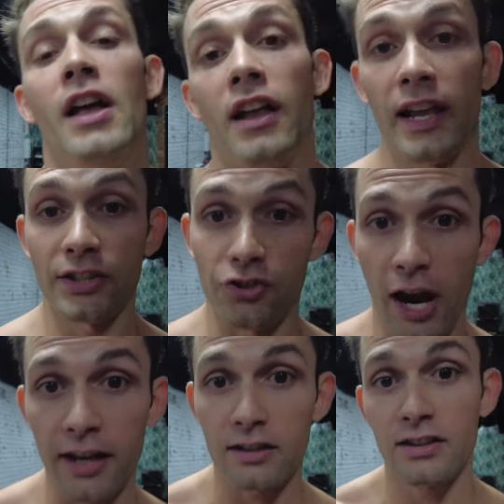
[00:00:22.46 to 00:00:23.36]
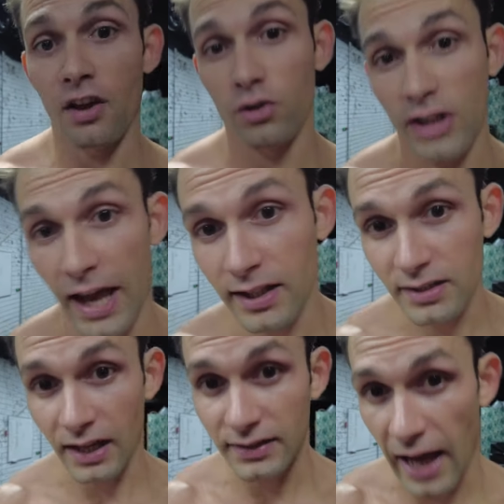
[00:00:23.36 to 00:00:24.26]
let's try those
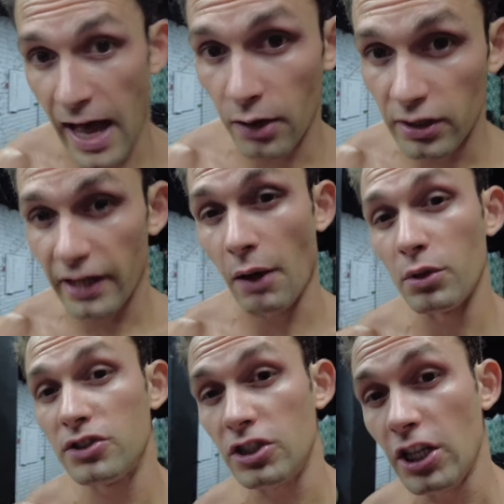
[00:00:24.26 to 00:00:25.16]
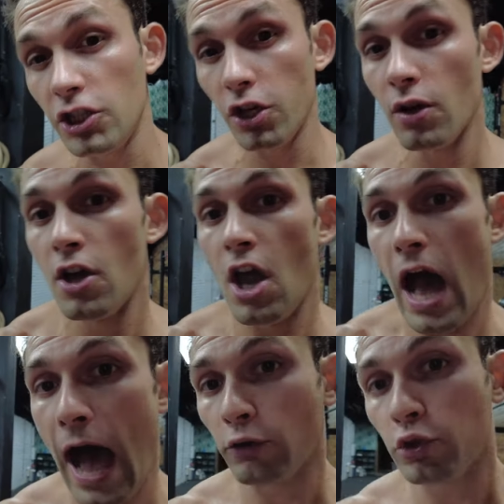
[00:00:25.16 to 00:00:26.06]
exercises out and I will teach you
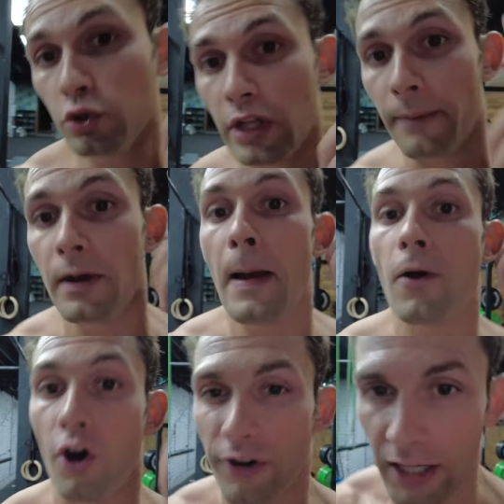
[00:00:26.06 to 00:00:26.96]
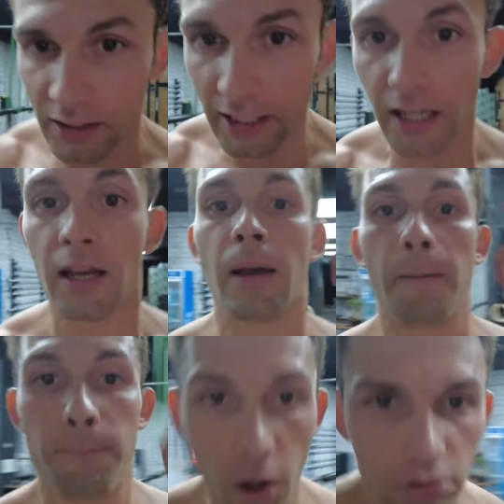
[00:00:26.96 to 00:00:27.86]
how to do them correctly,
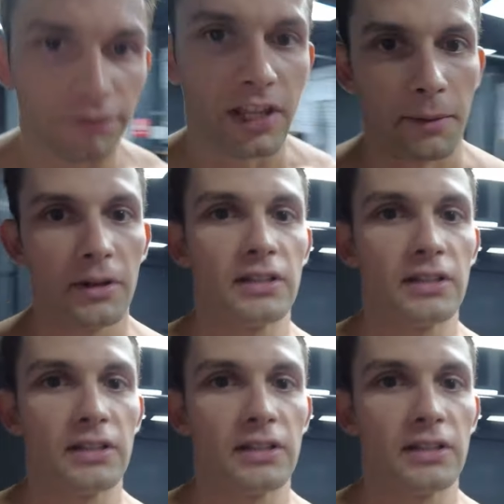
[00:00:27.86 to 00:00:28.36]
both of them.